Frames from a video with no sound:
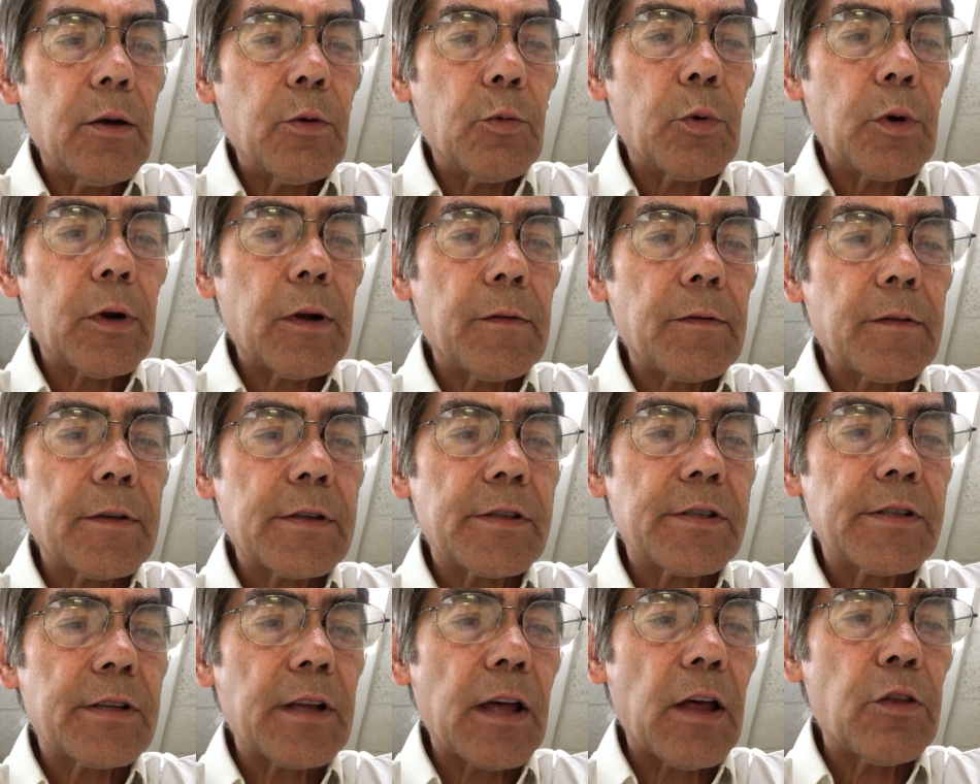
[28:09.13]
one of the
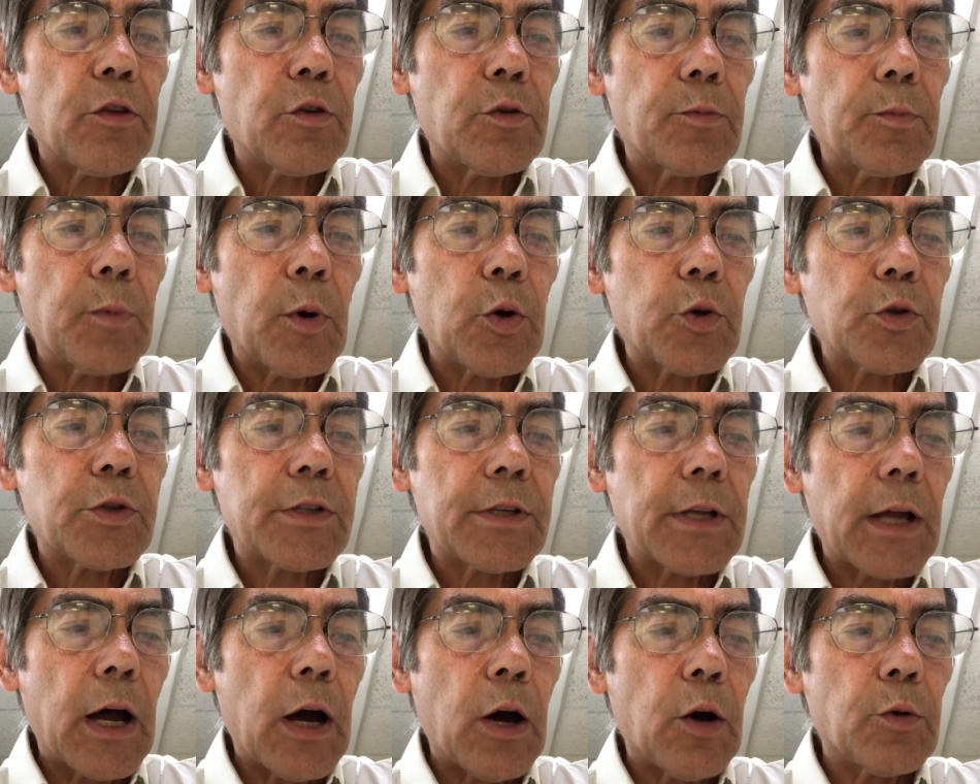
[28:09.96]

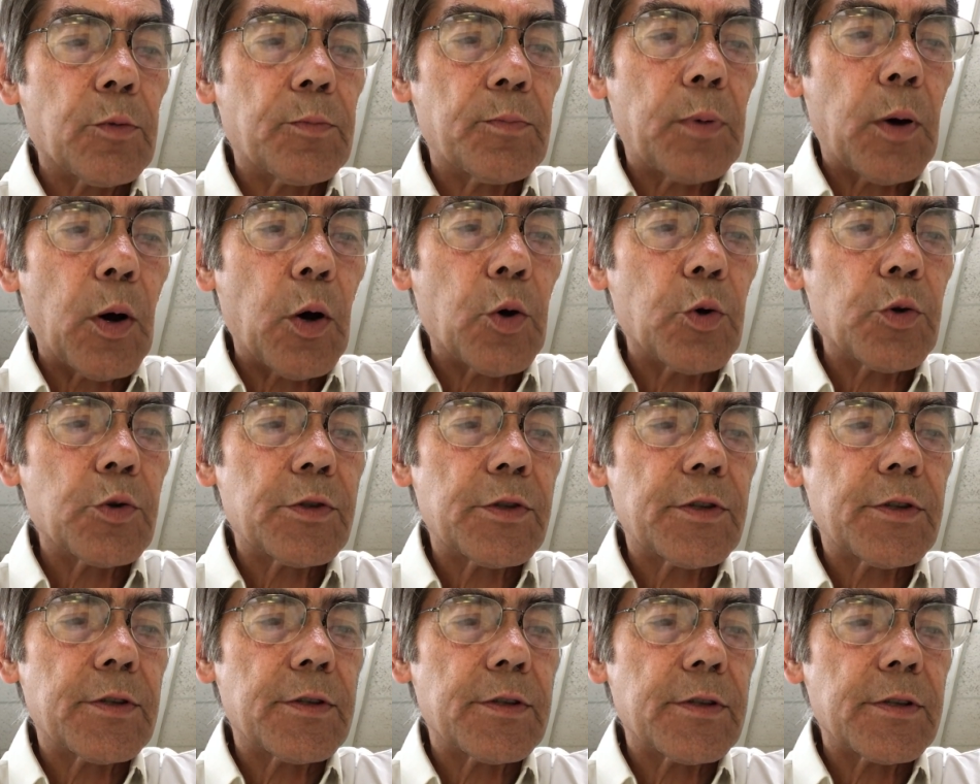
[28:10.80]
southernmost
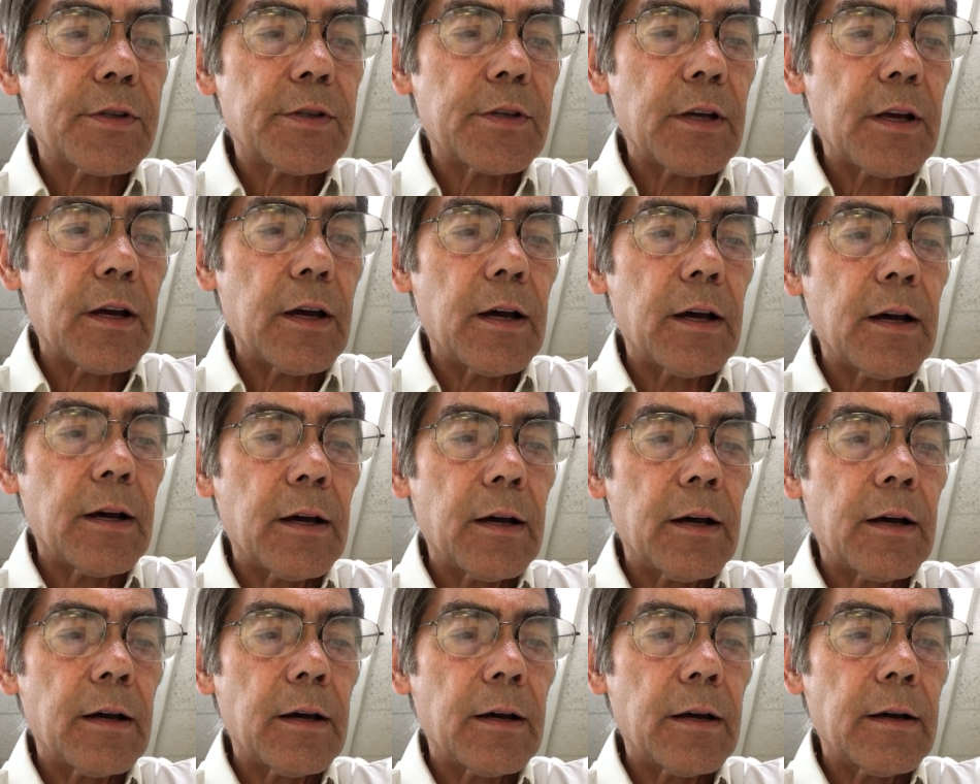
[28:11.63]
outposts
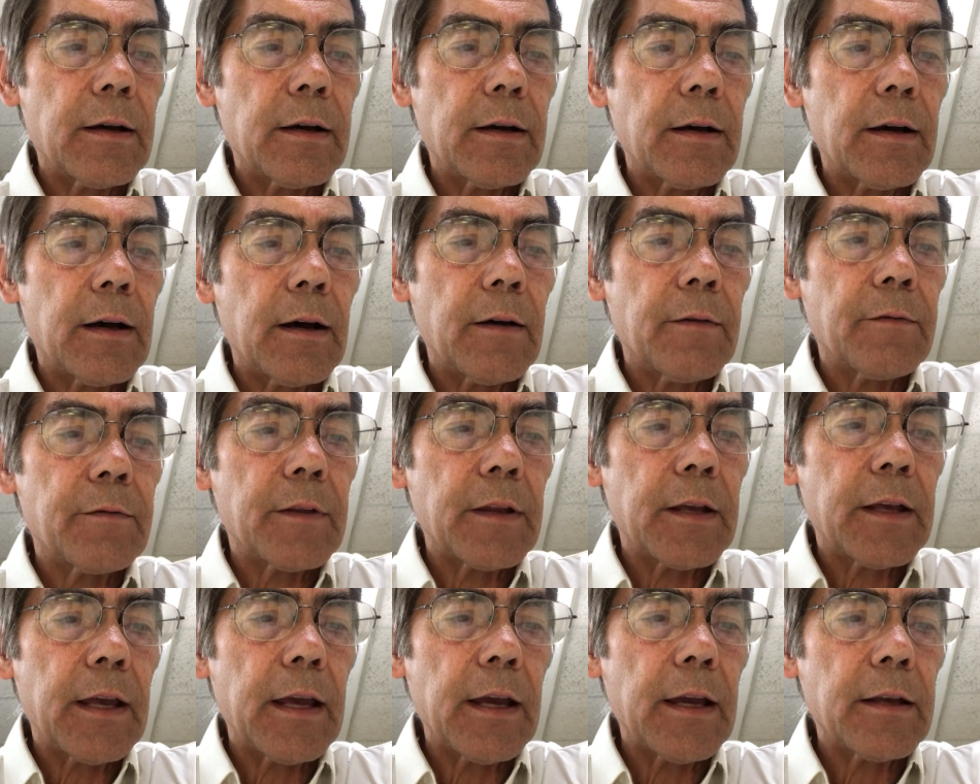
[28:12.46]
uh, of
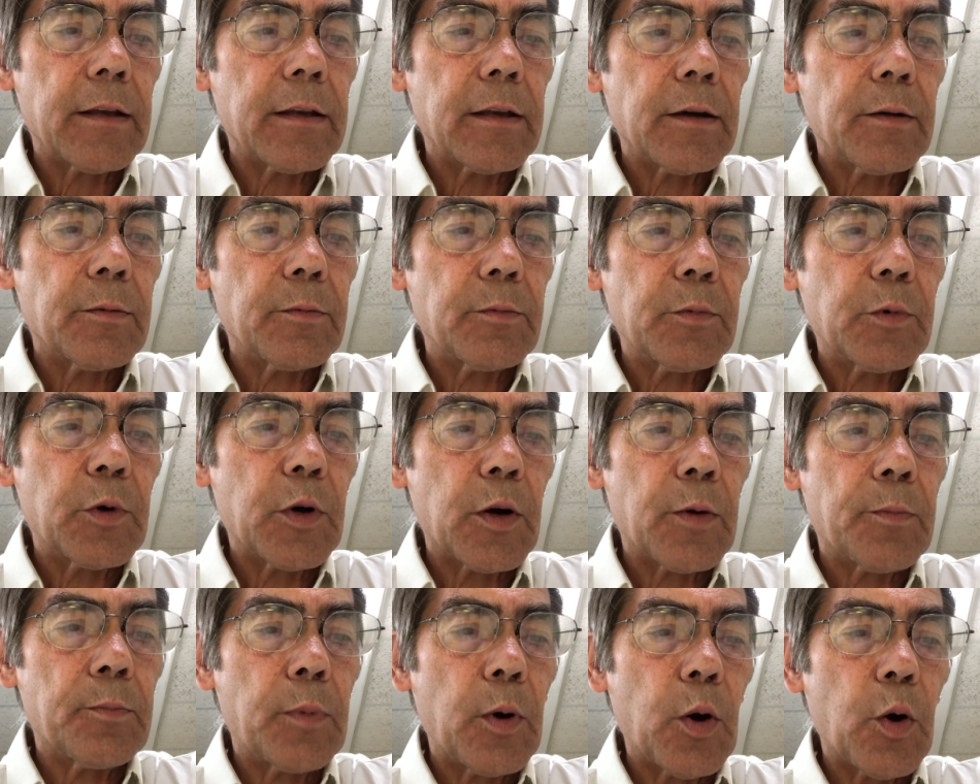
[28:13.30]
the kingdom,
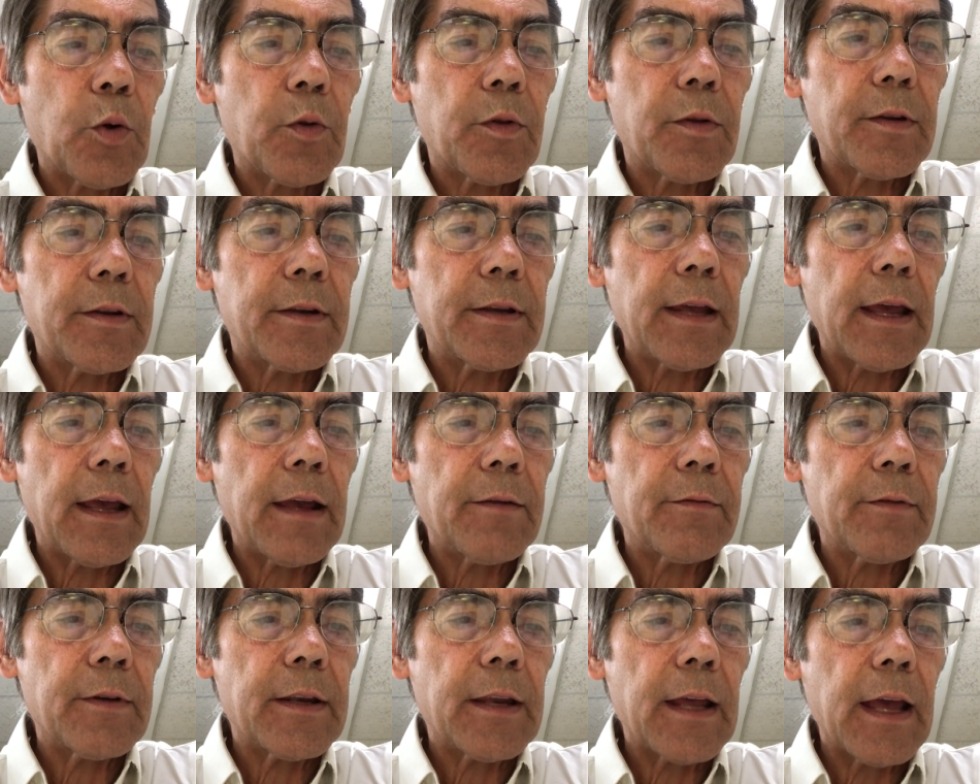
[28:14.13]
where both
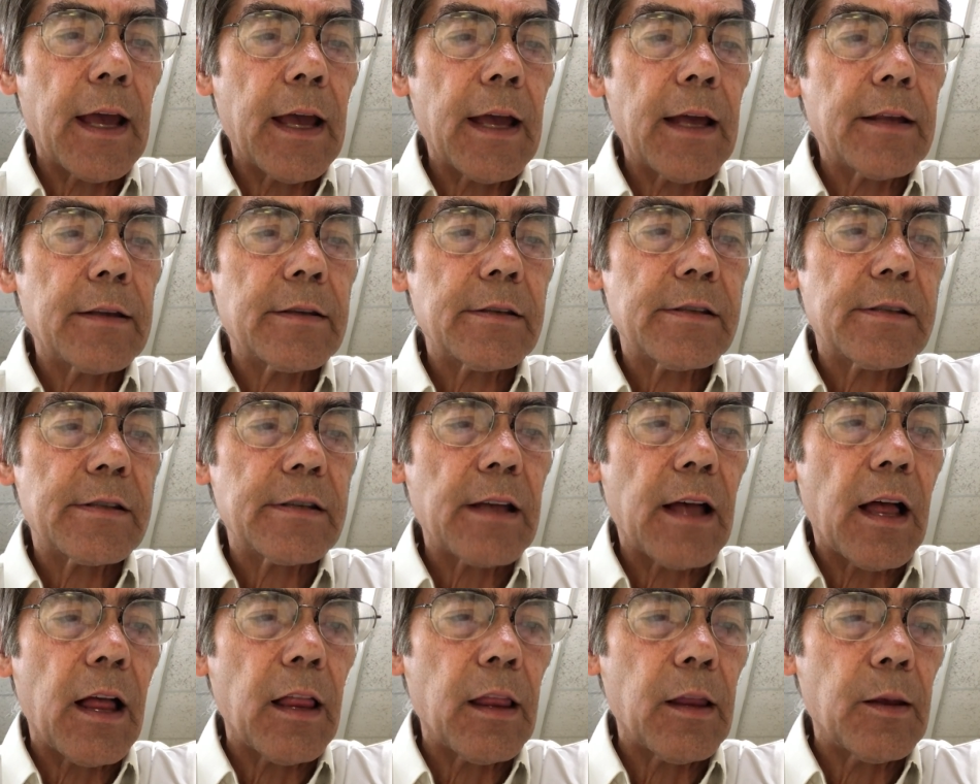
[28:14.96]
David and
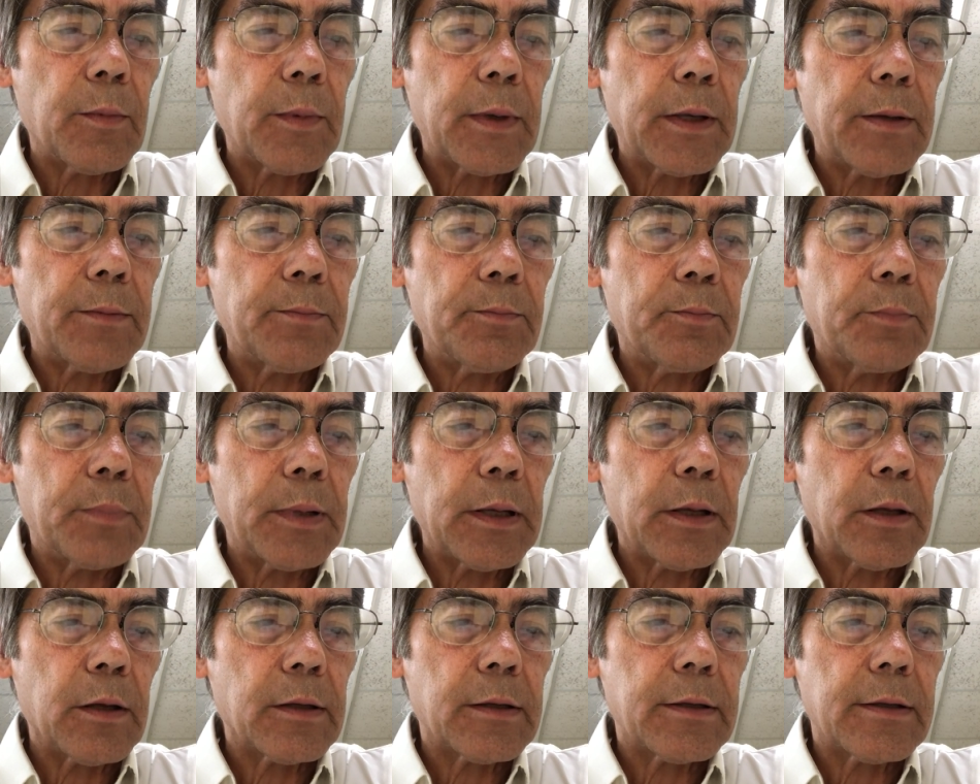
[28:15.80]
Solomon
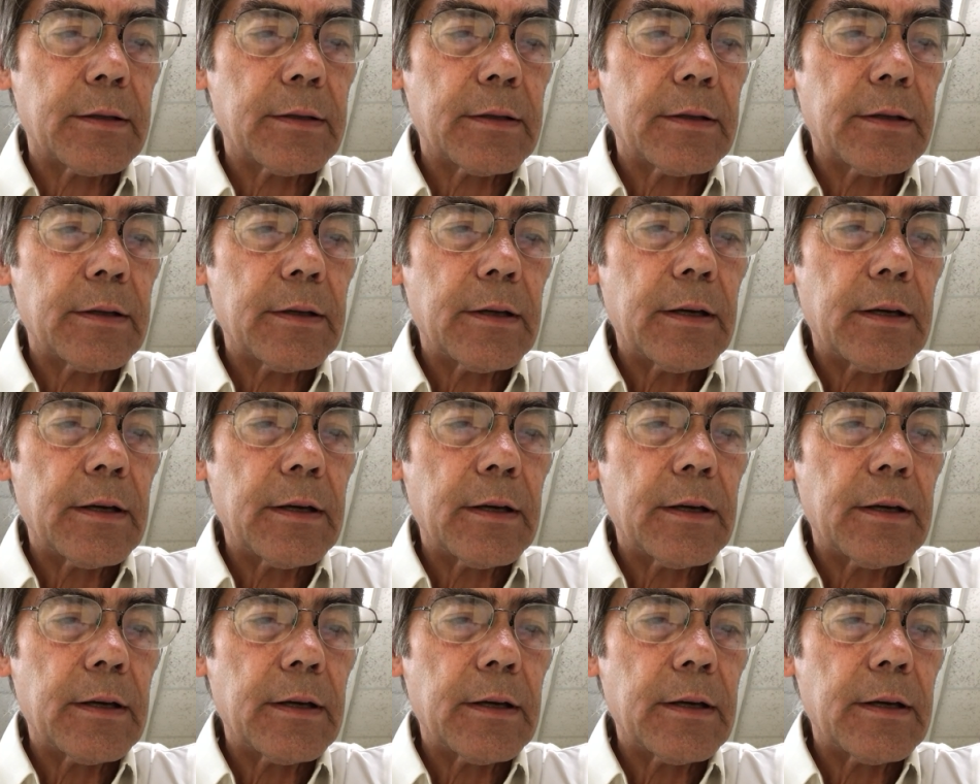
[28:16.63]
built